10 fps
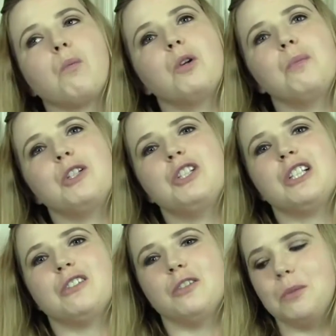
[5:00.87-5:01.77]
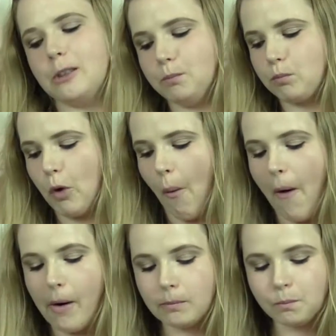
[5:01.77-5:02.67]
Burn my cheek a little bit.
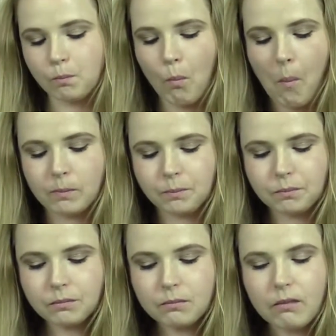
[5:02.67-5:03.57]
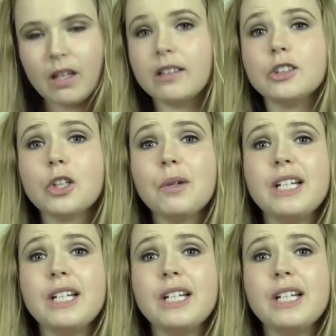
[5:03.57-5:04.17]
Um, it's so